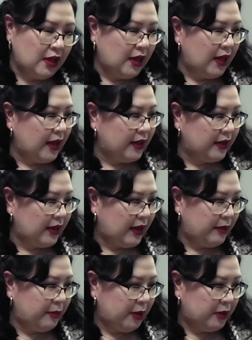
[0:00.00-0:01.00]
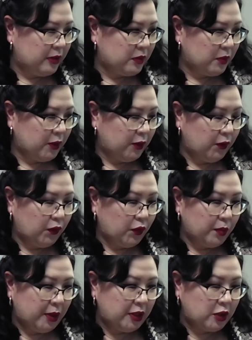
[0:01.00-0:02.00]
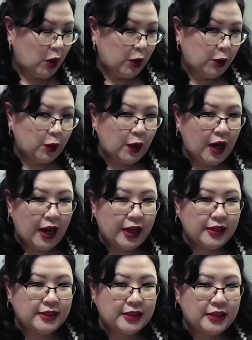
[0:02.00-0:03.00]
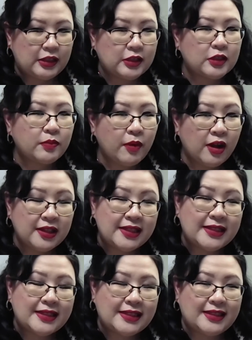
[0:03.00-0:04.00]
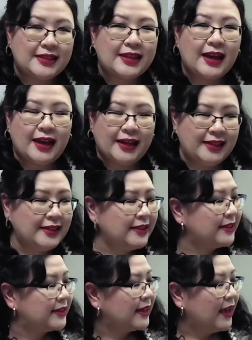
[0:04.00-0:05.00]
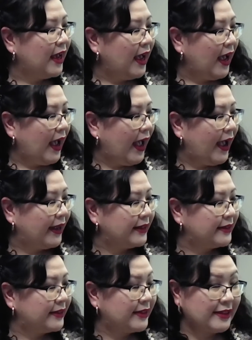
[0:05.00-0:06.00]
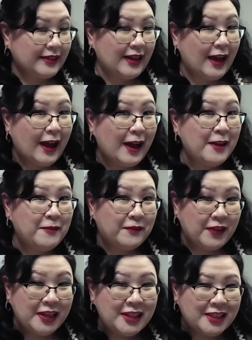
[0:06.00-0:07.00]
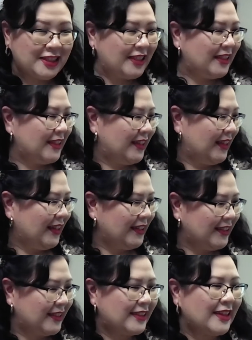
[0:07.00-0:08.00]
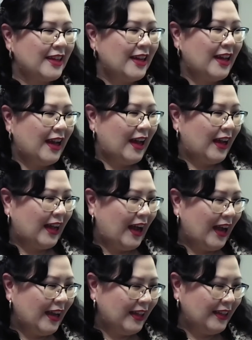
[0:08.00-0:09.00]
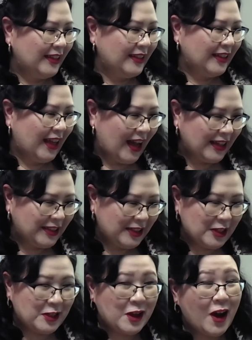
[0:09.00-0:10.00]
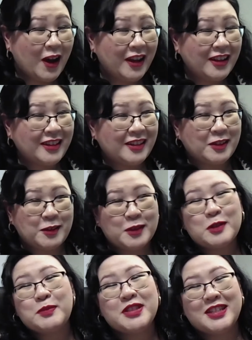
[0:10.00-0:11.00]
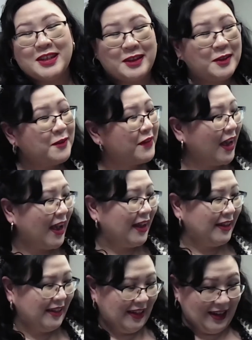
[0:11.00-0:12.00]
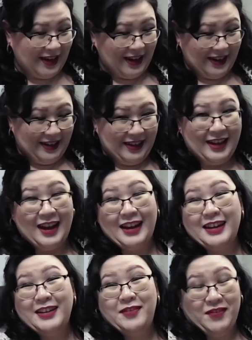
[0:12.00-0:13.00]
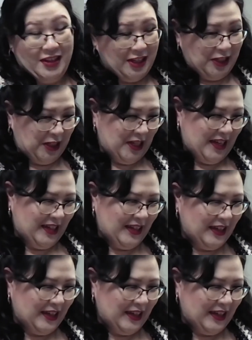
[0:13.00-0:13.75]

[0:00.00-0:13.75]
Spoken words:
and I made this one for my daughter. I did the smallest size, and I finished it, guys. I cast this on Christmas Eve, and I finished it.